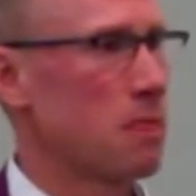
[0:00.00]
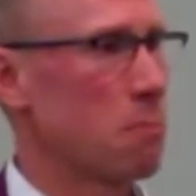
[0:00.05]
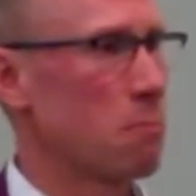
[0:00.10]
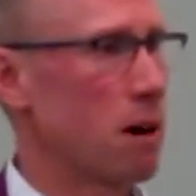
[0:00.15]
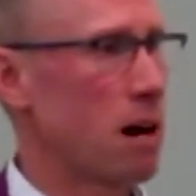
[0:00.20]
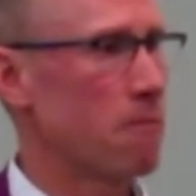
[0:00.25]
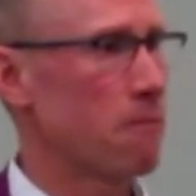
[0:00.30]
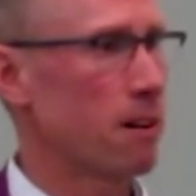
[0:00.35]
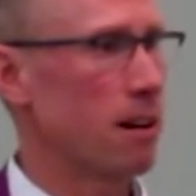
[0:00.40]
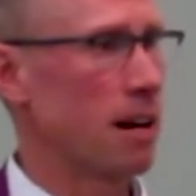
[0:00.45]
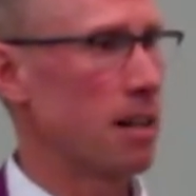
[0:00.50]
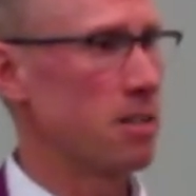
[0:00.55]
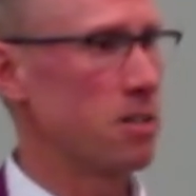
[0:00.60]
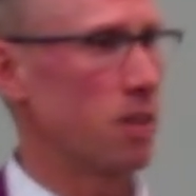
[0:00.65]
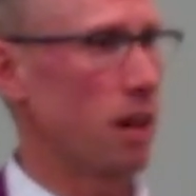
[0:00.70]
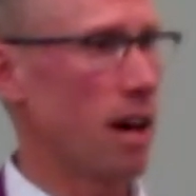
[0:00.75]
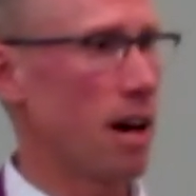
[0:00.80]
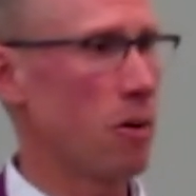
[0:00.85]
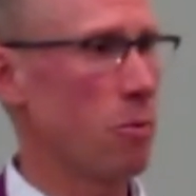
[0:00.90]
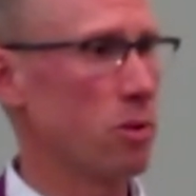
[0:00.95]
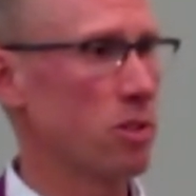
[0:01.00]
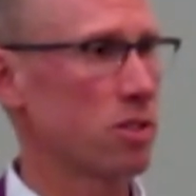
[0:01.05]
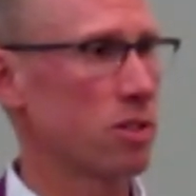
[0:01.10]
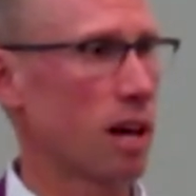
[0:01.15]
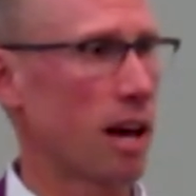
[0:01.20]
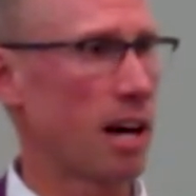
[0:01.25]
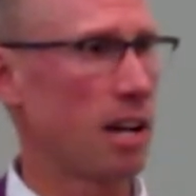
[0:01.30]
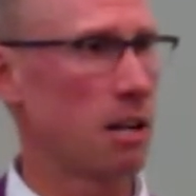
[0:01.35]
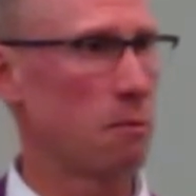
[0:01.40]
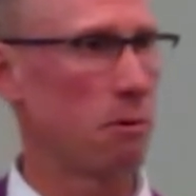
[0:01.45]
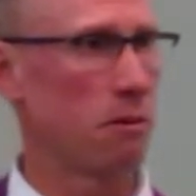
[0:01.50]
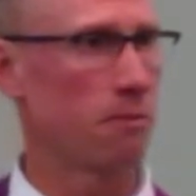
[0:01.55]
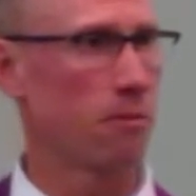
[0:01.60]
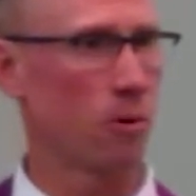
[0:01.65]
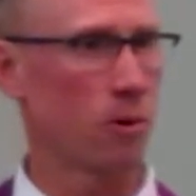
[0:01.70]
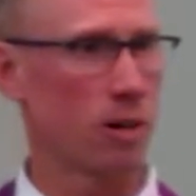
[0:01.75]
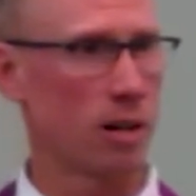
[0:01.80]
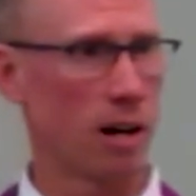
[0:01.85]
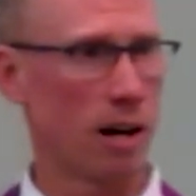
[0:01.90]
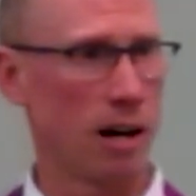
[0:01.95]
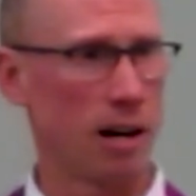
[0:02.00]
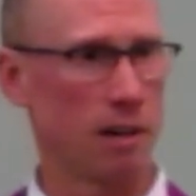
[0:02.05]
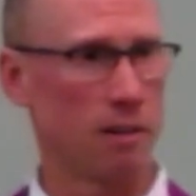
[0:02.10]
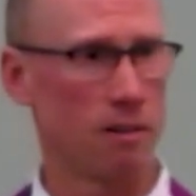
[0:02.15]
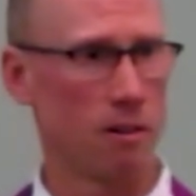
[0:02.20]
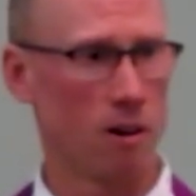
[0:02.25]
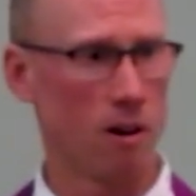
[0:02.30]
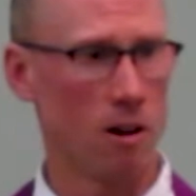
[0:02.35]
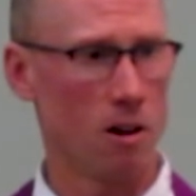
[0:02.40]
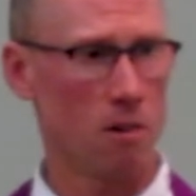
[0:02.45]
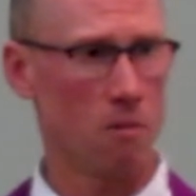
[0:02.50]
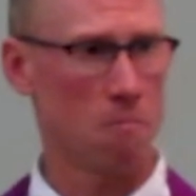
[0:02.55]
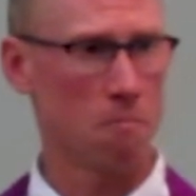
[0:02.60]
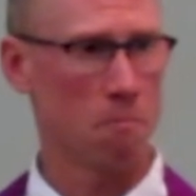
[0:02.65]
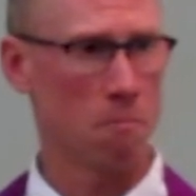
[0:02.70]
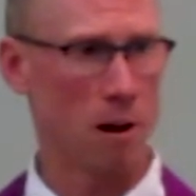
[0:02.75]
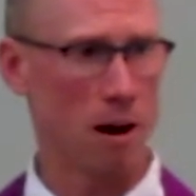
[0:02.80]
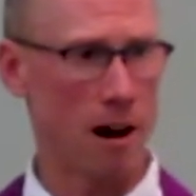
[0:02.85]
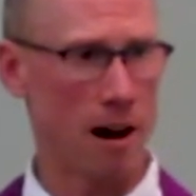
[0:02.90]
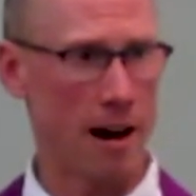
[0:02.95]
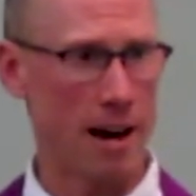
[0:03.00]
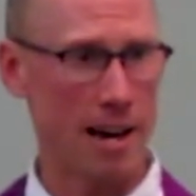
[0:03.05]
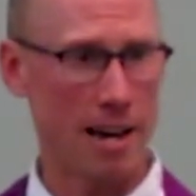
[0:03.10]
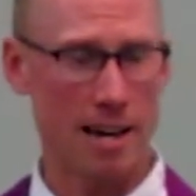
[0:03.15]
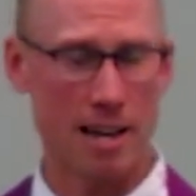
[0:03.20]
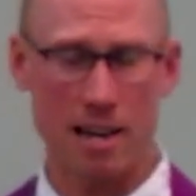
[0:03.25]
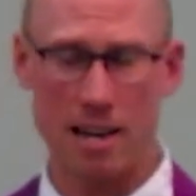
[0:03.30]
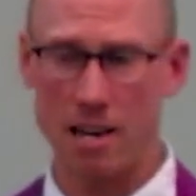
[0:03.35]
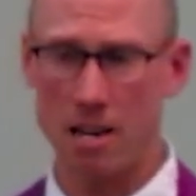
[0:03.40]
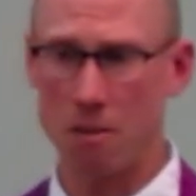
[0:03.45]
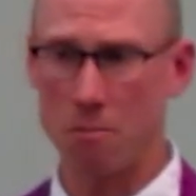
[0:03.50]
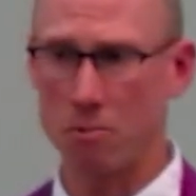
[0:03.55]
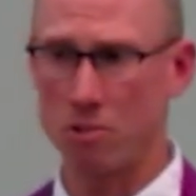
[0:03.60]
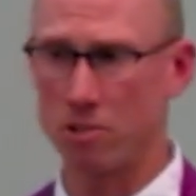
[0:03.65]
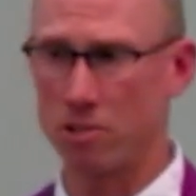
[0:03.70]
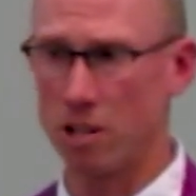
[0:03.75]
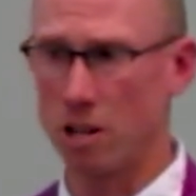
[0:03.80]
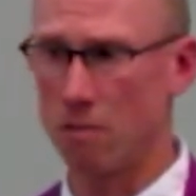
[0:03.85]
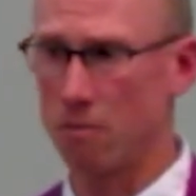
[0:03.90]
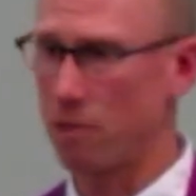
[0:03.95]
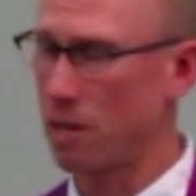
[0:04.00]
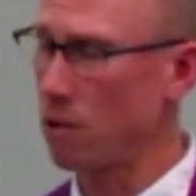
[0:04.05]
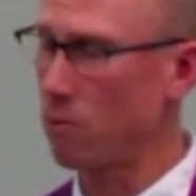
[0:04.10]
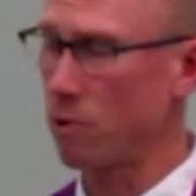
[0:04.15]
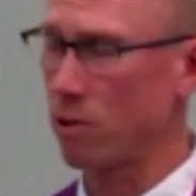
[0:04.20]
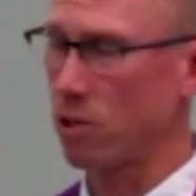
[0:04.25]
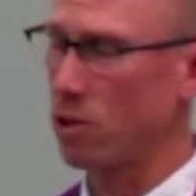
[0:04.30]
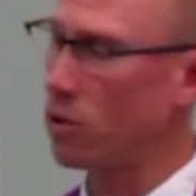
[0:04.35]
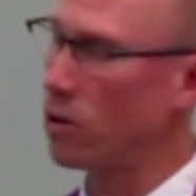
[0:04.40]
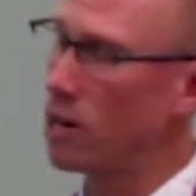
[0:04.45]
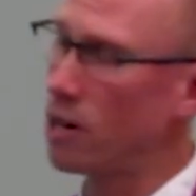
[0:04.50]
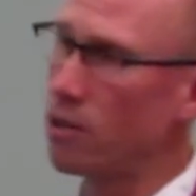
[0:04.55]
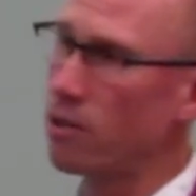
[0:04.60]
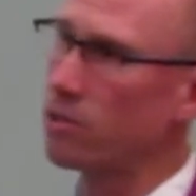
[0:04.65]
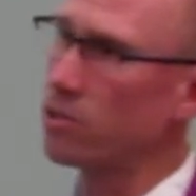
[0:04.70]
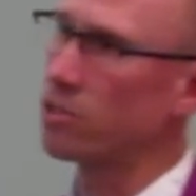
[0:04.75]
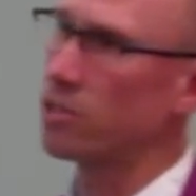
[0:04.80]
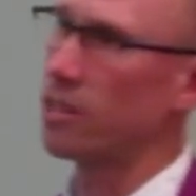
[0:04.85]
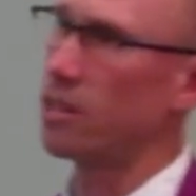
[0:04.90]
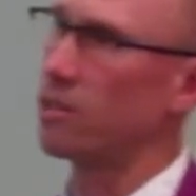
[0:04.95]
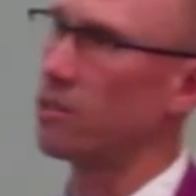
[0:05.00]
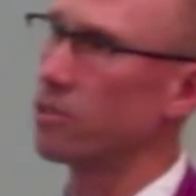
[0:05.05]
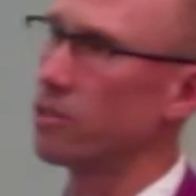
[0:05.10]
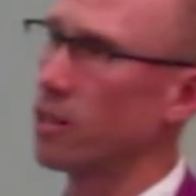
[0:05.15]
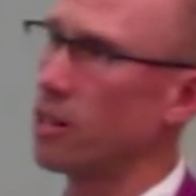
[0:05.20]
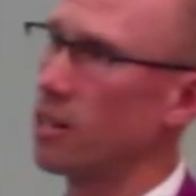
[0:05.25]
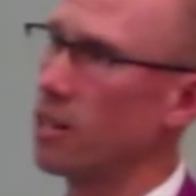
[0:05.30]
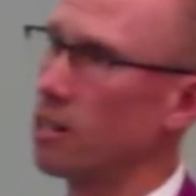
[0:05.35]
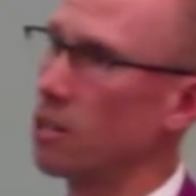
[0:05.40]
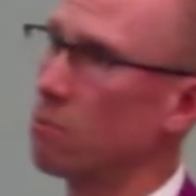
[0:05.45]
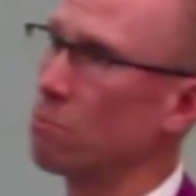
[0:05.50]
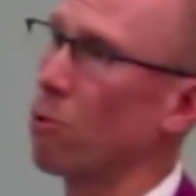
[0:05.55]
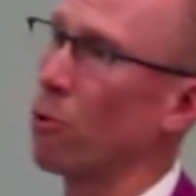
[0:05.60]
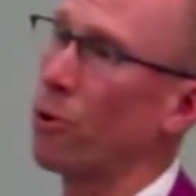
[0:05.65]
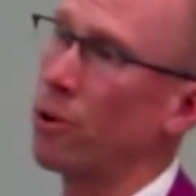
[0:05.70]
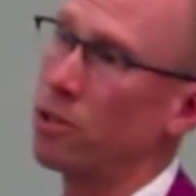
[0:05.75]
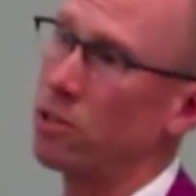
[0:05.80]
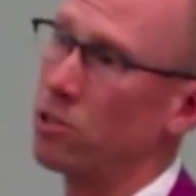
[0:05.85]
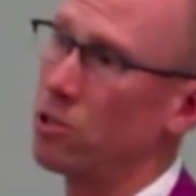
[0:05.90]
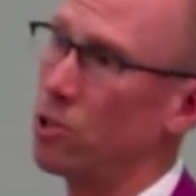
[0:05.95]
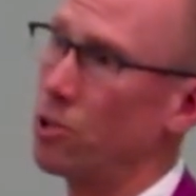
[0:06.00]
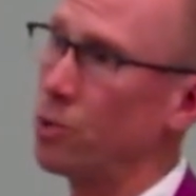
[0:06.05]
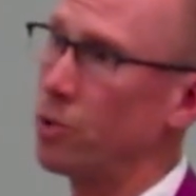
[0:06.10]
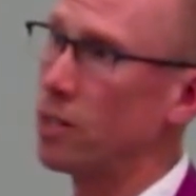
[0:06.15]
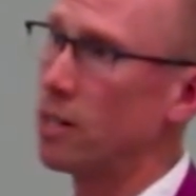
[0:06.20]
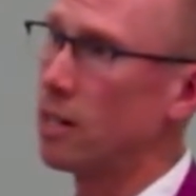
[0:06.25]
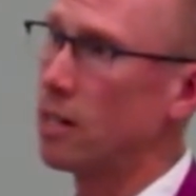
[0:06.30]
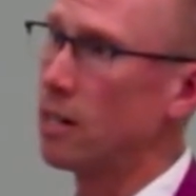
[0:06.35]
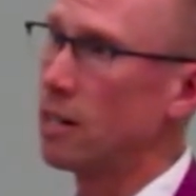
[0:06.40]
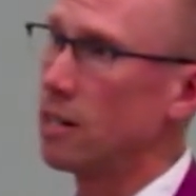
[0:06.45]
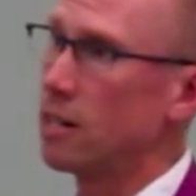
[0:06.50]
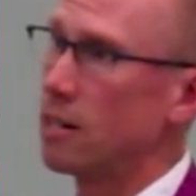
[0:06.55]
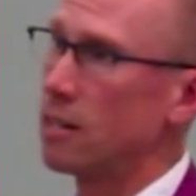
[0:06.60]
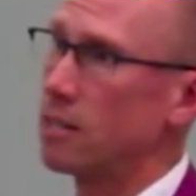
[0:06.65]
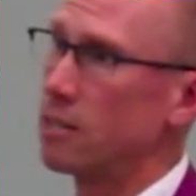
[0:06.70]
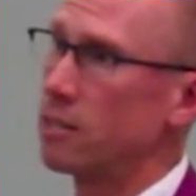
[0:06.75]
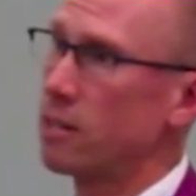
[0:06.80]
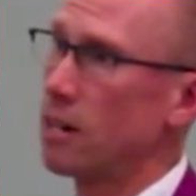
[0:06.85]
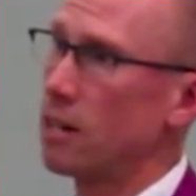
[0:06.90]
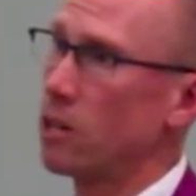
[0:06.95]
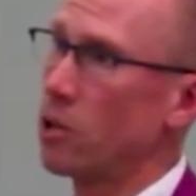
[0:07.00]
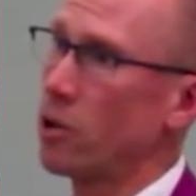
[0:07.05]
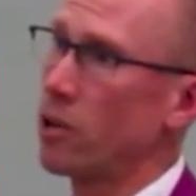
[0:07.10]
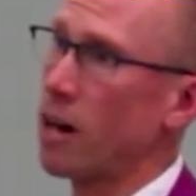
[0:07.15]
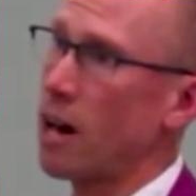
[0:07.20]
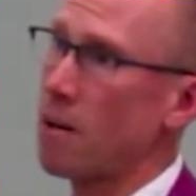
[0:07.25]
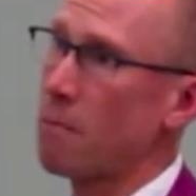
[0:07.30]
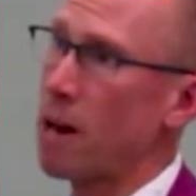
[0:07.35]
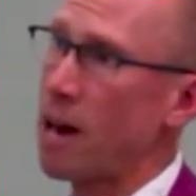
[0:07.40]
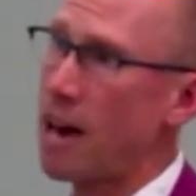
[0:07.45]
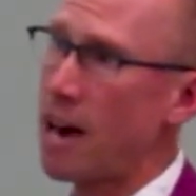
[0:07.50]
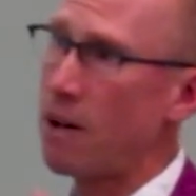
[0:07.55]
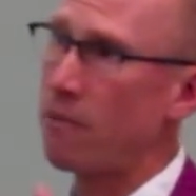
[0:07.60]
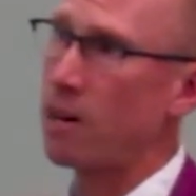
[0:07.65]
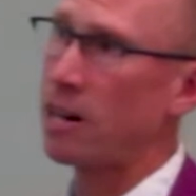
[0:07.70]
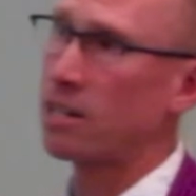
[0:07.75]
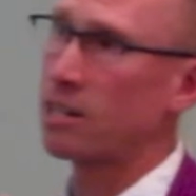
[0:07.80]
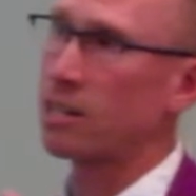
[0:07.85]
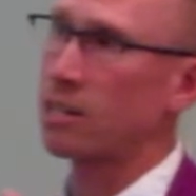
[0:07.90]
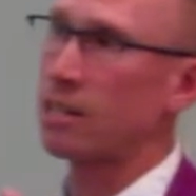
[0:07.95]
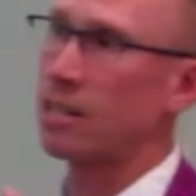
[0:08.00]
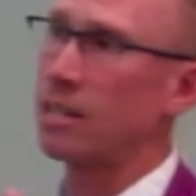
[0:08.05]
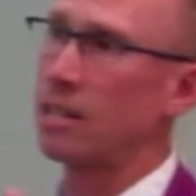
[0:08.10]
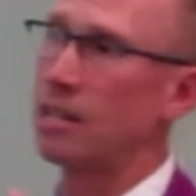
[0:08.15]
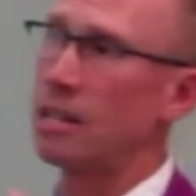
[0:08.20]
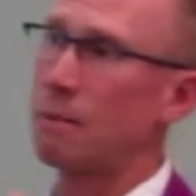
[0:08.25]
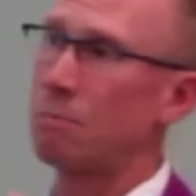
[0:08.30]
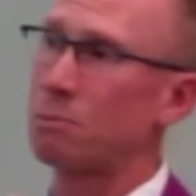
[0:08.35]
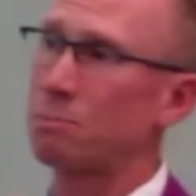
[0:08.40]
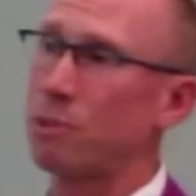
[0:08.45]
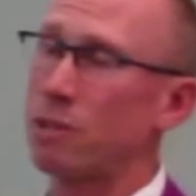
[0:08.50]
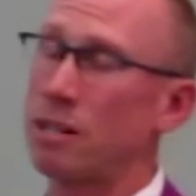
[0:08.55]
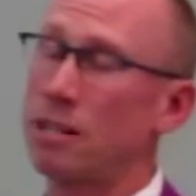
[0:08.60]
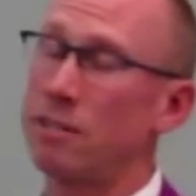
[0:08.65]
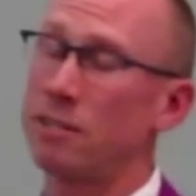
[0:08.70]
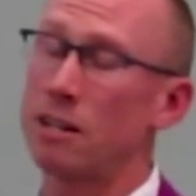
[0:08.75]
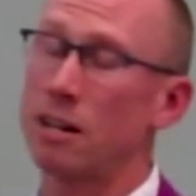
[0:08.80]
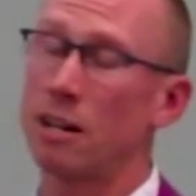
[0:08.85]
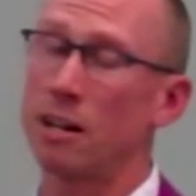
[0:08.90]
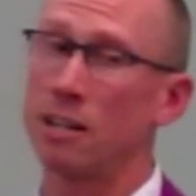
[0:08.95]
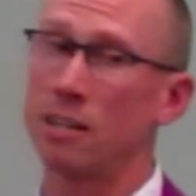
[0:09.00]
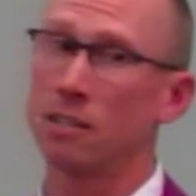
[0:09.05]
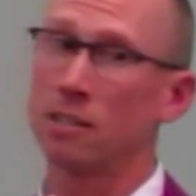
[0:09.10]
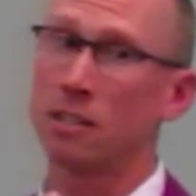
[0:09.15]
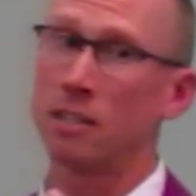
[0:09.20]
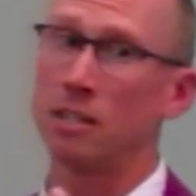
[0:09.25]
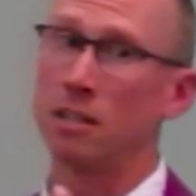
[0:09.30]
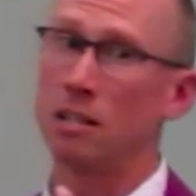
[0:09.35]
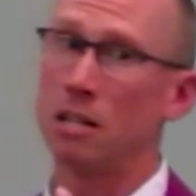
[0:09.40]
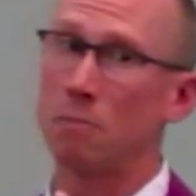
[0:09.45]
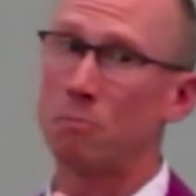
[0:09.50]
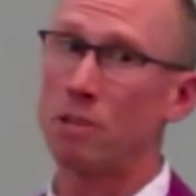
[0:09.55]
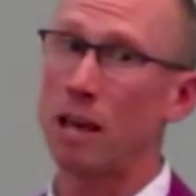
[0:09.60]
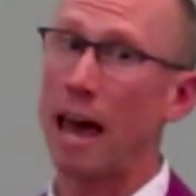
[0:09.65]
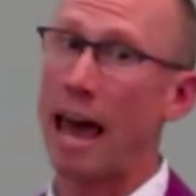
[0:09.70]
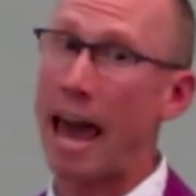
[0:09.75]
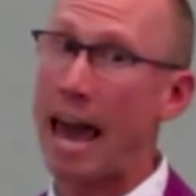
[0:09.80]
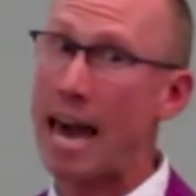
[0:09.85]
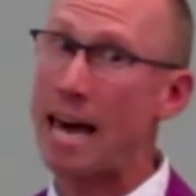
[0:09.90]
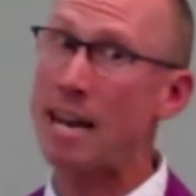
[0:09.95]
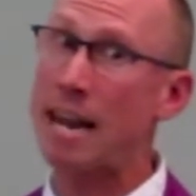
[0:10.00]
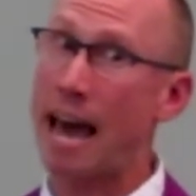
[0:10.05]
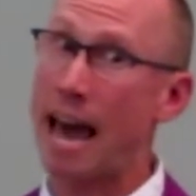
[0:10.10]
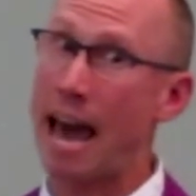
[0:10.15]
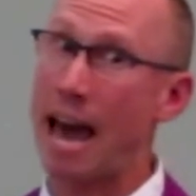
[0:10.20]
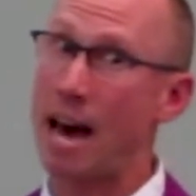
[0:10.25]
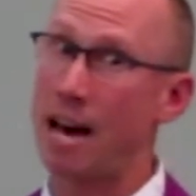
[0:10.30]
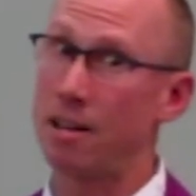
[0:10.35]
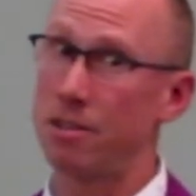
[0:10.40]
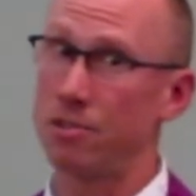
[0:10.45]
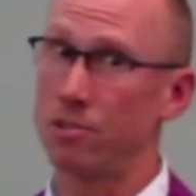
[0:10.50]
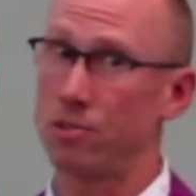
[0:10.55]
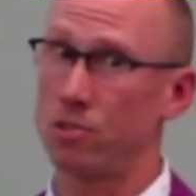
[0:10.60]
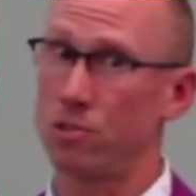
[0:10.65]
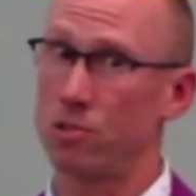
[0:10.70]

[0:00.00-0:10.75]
the prophet Isaiah was standing before God all by himself. There were no other sinners that he could point to and say, Lord, I may have unclean lips, but he's got unclean lips and hands.